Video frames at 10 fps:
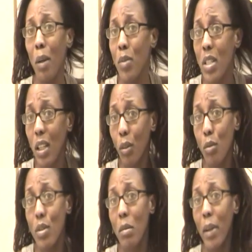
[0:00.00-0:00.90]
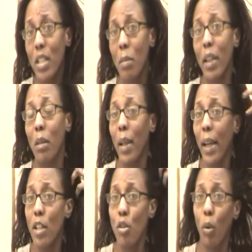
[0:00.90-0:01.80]
I'm still using my Jamaican
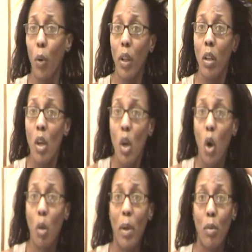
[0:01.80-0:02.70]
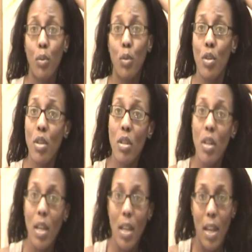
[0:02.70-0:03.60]
black castor oil on my roots